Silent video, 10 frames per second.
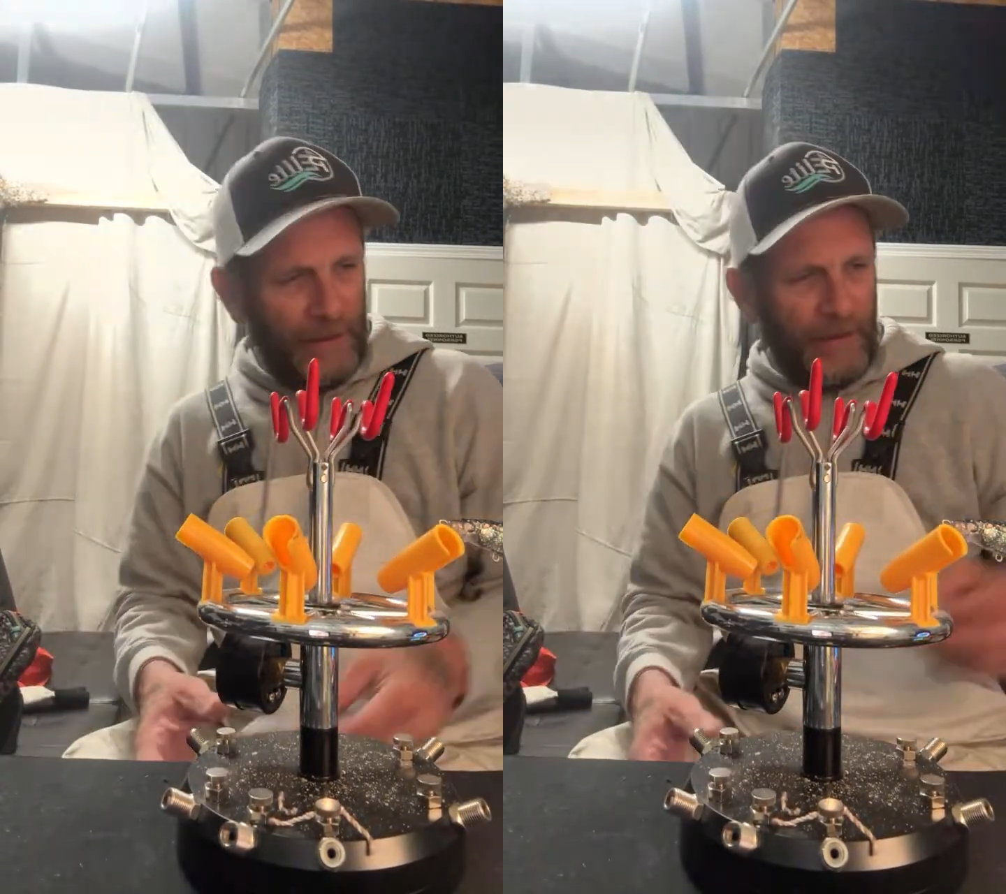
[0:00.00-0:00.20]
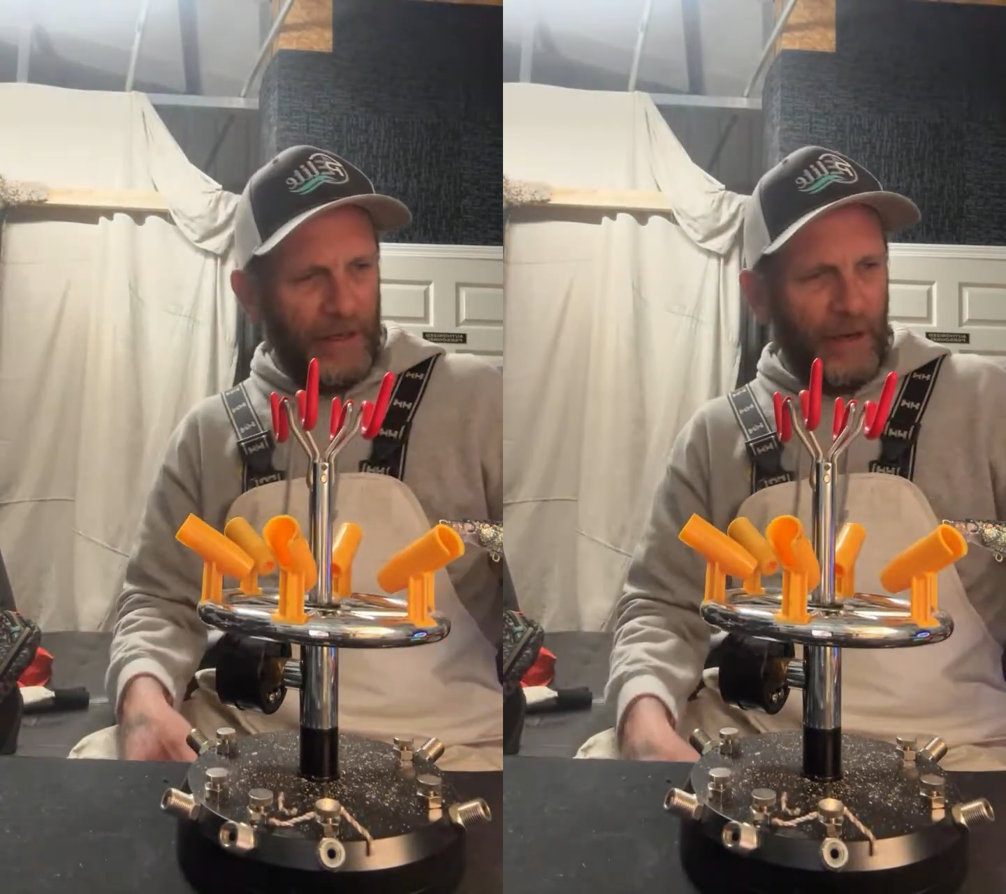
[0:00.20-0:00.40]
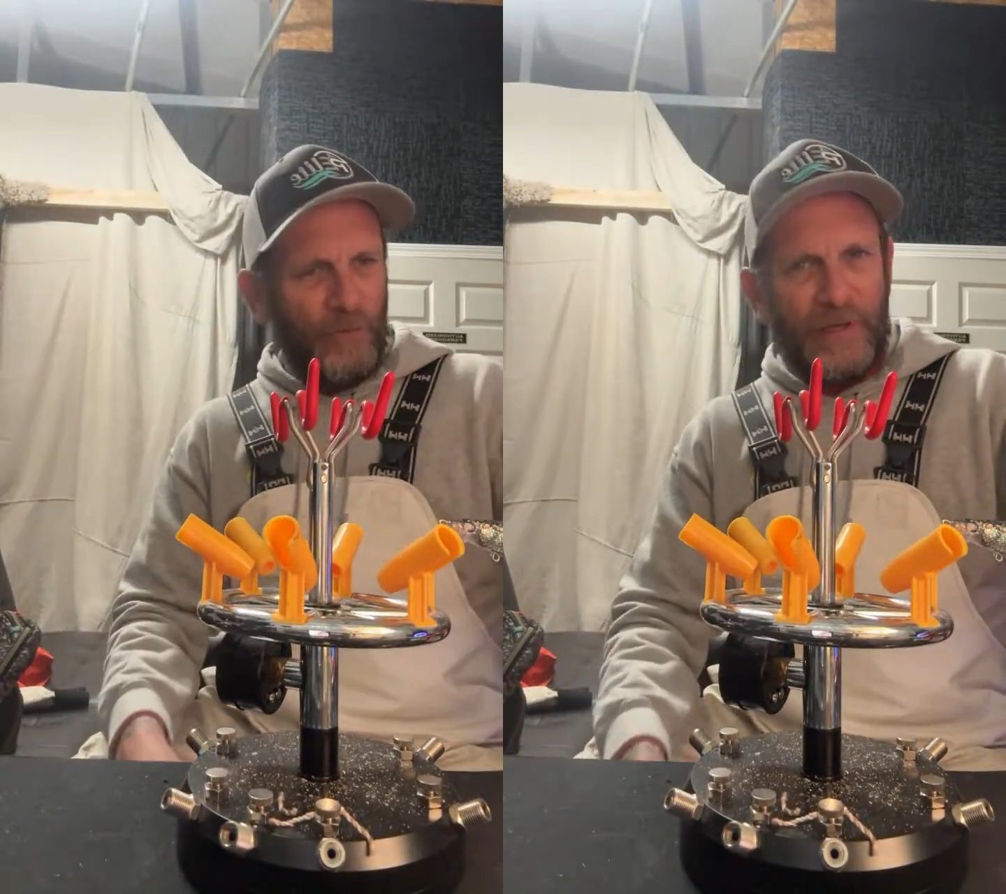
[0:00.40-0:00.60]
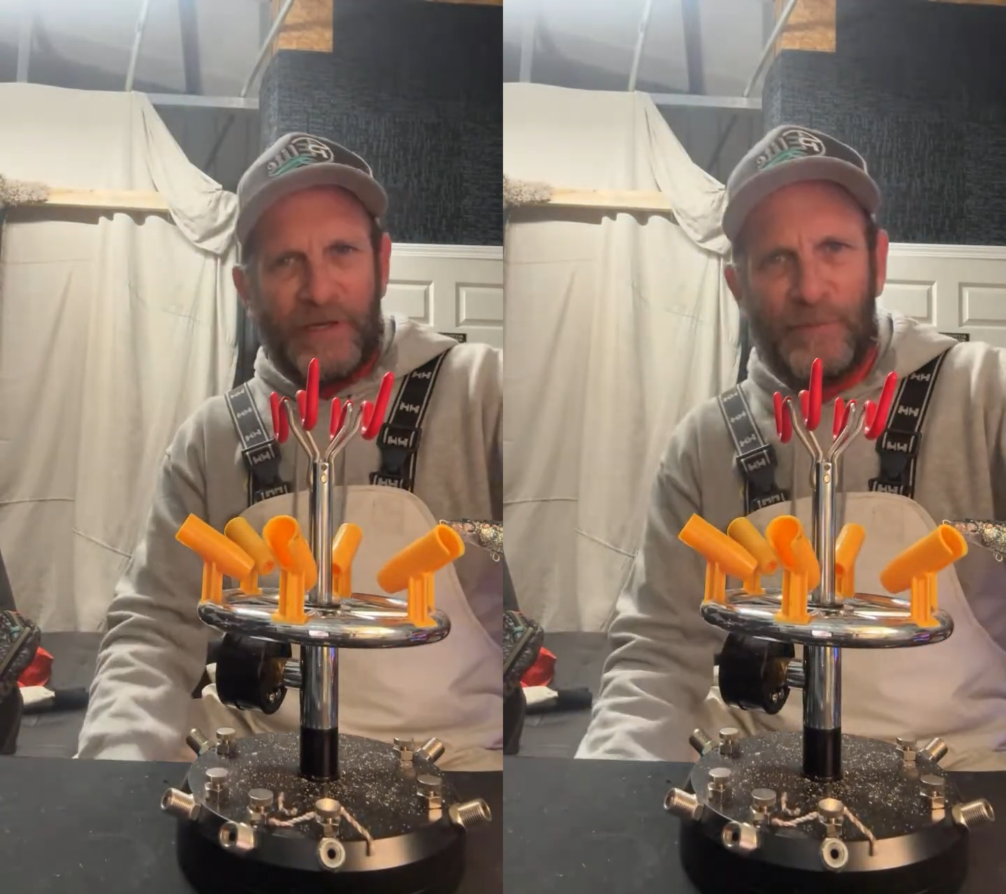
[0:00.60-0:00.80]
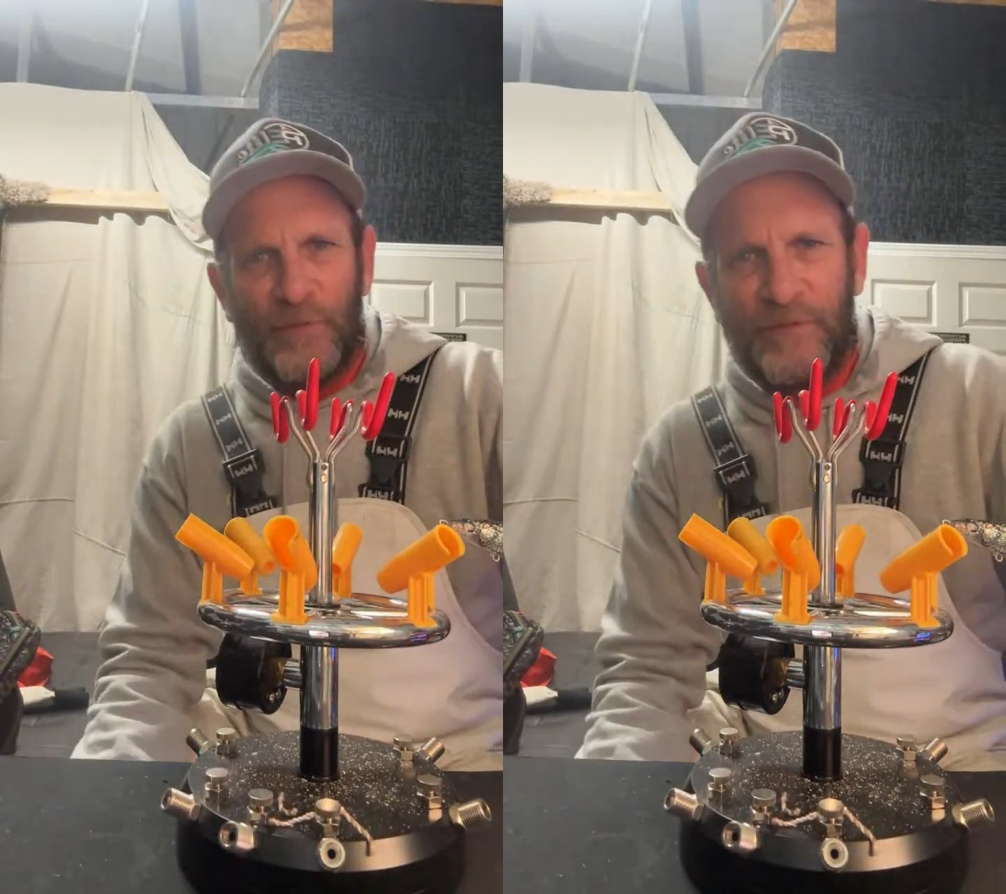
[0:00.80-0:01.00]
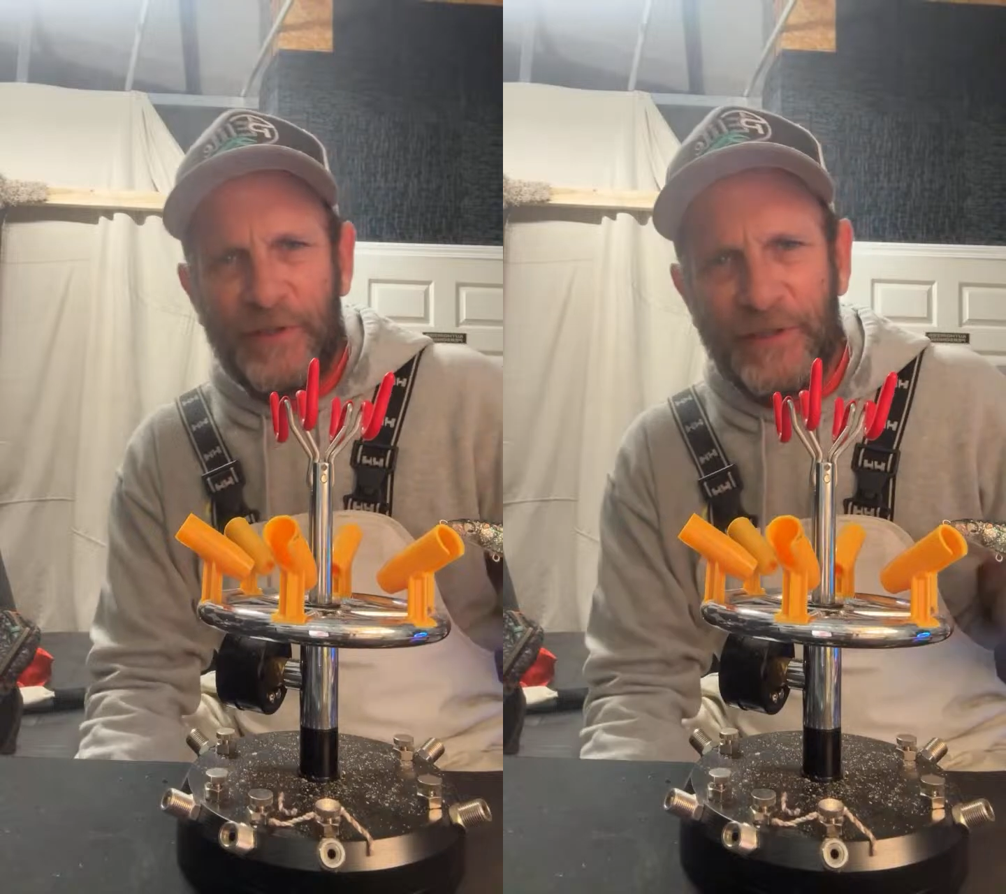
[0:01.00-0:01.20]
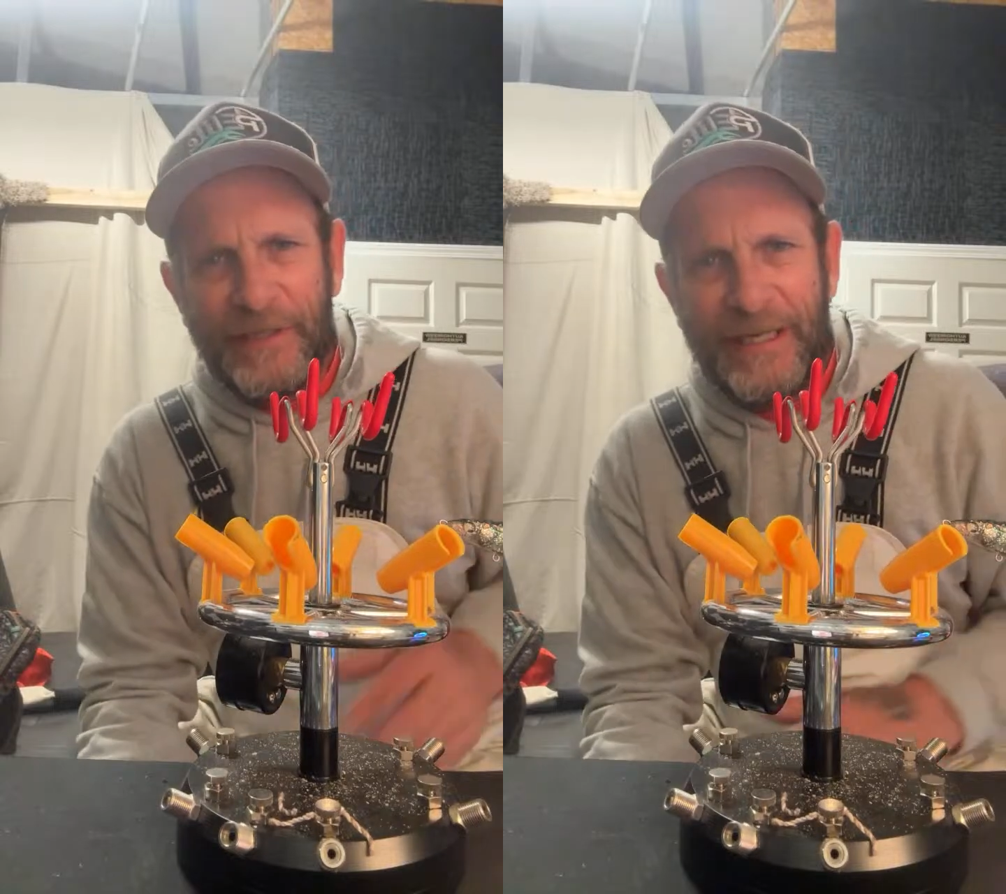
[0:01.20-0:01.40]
I wanted to come over here